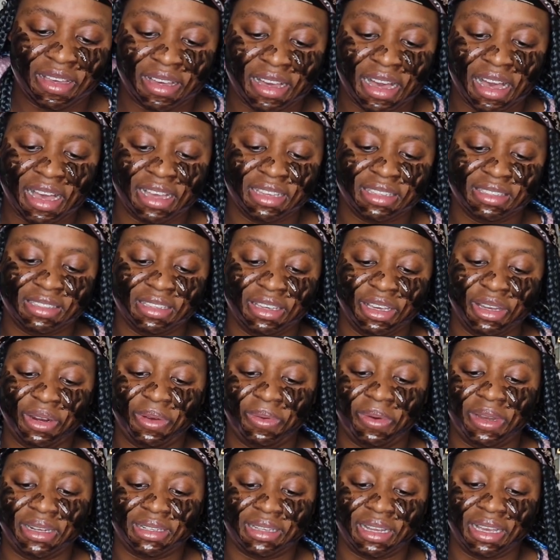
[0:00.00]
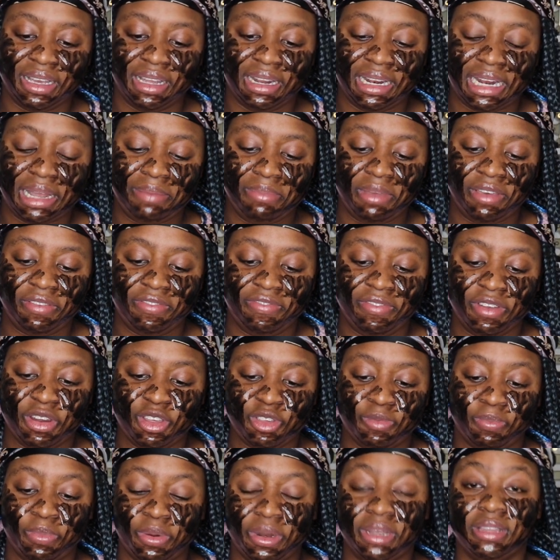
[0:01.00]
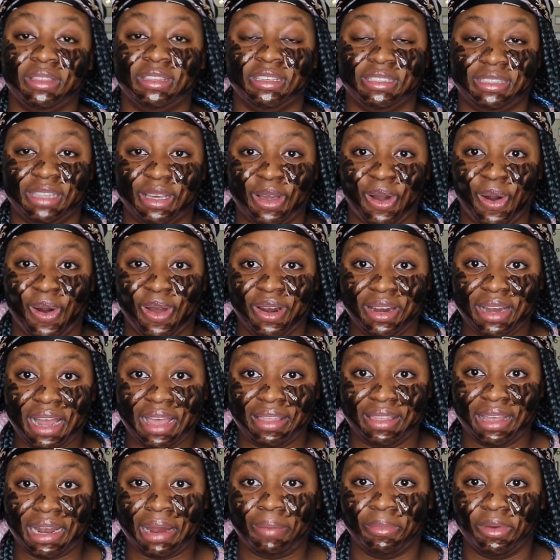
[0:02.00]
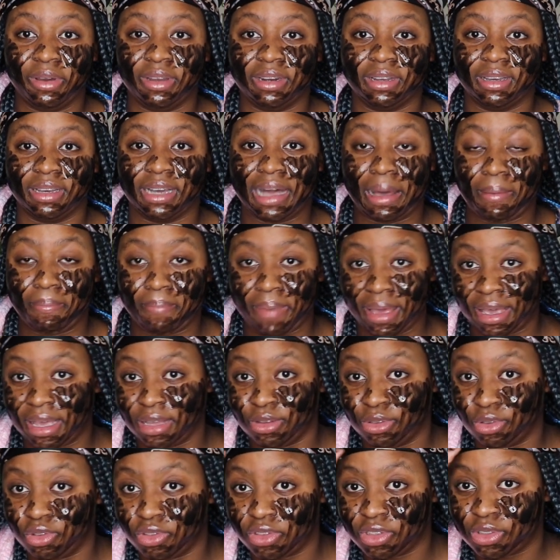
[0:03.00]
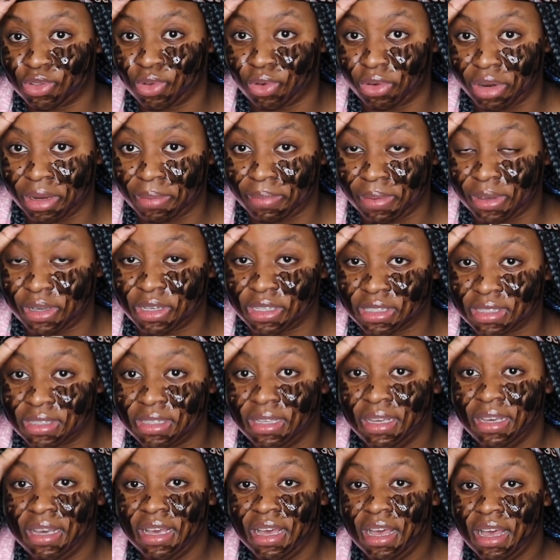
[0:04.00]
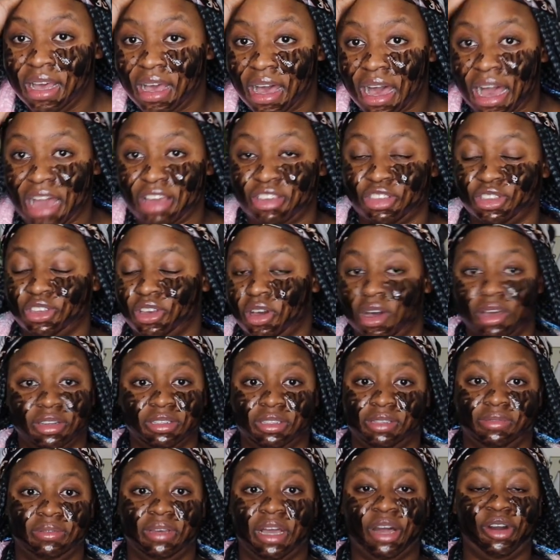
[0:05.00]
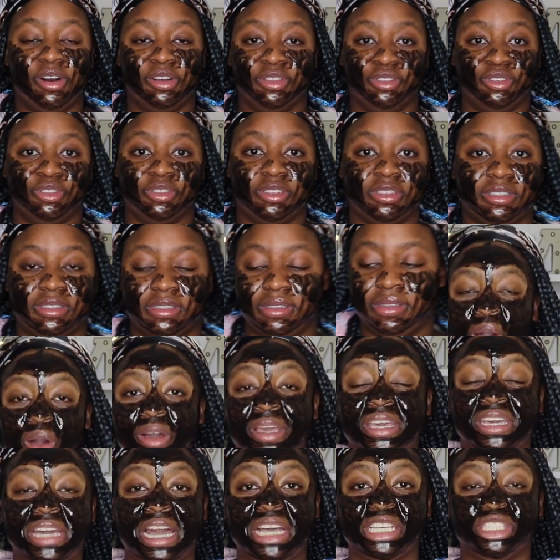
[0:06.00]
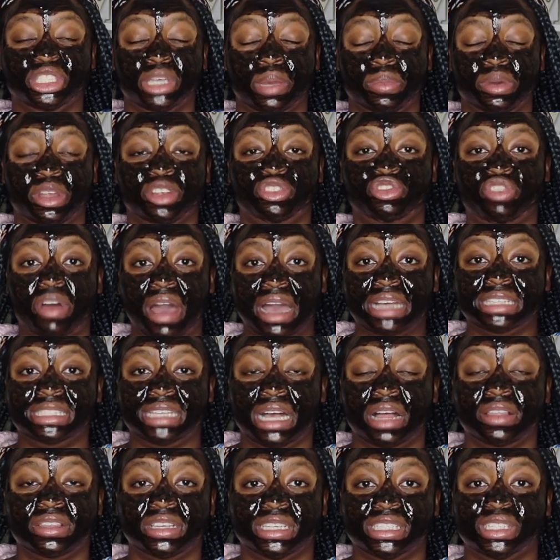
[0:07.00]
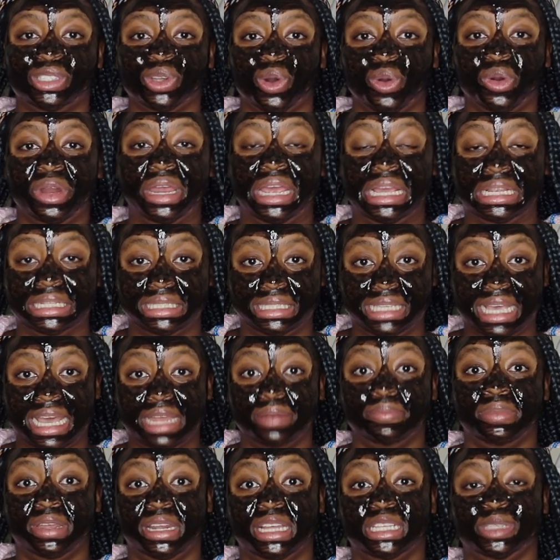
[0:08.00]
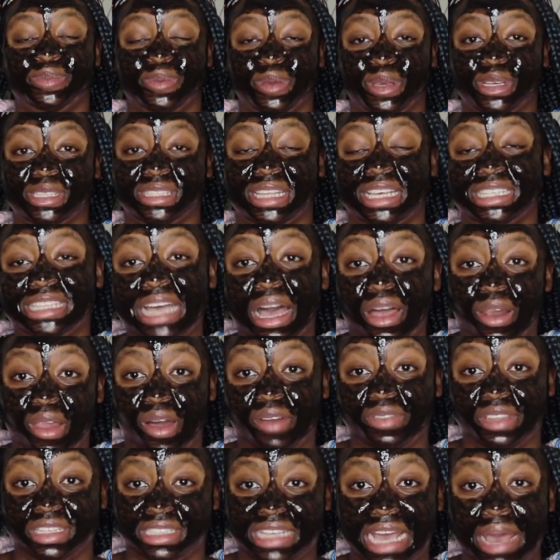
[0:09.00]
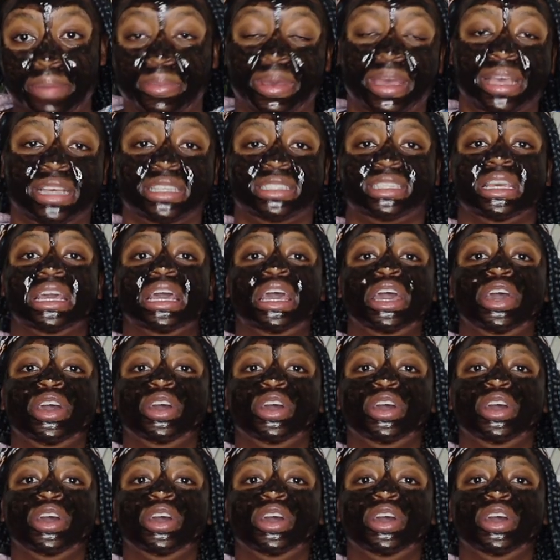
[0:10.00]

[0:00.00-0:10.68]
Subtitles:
Guys, you know what, Ned? Let me finish putting this thing on and then I'm gonna come back and do the story because I can't do this. Okay guys, so I'm gonna try to tell this story in 10 minutes because that's how long the timer is.